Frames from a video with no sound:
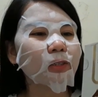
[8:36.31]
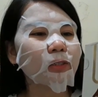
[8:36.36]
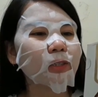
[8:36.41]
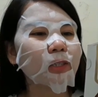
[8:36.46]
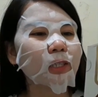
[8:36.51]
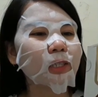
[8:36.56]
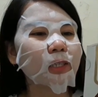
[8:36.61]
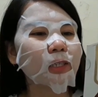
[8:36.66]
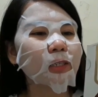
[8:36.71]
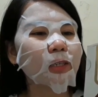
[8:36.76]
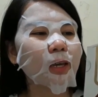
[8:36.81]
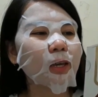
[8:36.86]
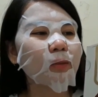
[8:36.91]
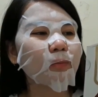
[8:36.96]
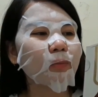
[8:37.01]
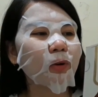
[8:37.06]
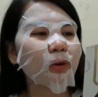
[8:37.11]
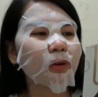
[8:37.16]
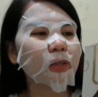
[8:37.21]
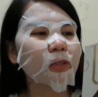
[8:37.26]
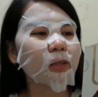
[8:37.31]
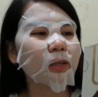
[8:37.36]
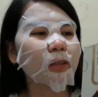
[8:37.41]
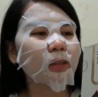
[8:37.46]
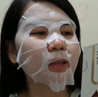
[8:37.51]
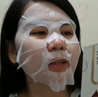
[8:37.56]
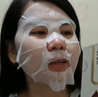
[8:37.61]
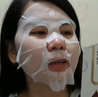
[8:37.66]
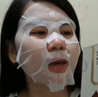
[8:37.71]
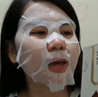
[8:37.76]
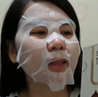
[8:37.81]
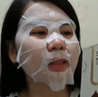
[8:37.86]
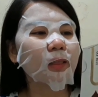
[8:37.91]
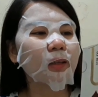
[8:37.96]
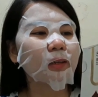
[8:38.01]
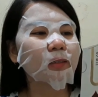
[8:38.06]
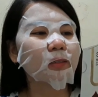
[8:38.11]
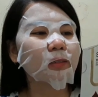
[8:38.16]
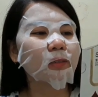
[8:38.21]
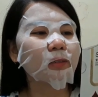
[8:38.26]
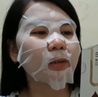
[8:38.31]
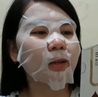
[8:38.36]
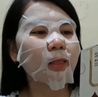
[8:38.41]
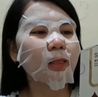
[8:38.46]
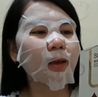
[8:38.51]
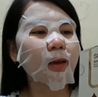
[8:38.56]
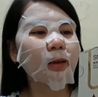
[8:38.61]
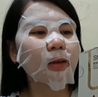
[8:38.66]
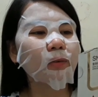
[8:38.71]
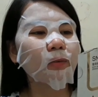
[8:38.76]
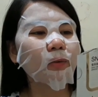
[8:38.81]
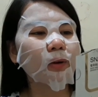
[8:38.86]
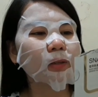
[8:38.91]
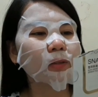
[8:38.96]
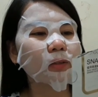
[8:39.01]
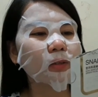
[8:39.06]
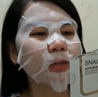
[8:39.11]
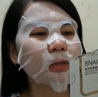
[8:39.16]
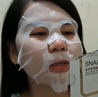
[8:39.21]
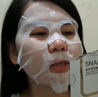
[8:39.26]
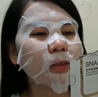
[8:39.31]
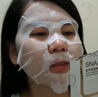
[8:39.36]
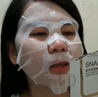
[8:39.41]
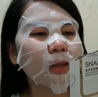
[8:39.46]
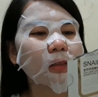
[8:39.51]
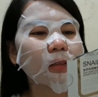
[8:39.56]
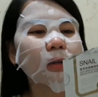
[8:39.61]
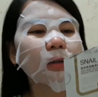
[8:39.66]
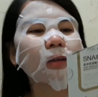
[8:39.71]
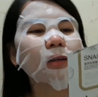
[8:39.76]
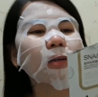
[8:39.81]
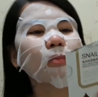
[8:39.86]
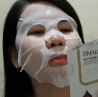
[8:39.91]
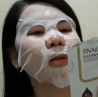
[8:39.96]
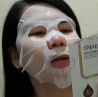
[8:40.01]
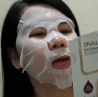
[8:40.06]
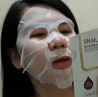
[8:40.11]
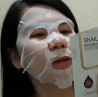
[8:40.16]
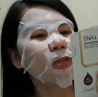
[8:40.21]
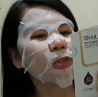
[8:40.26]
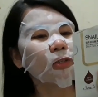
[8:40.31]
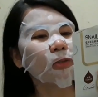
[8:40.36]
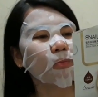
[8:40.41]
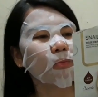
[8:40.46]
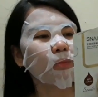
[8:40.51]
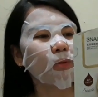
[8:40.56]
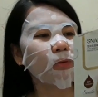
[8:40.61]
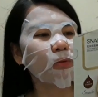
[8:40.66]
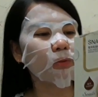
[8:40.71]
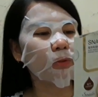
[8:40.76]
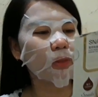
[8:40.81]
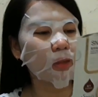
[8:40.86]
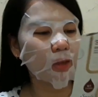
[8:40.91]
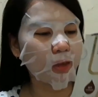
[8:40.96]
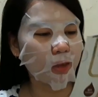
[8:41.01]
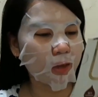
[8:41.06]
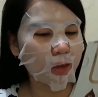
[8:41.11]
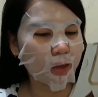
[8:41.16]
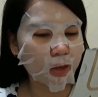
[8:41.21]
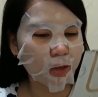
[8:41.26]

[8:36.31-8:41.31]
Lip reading: So that the skin moist and delicate luster. Laying water, tender, lubrication, beauty.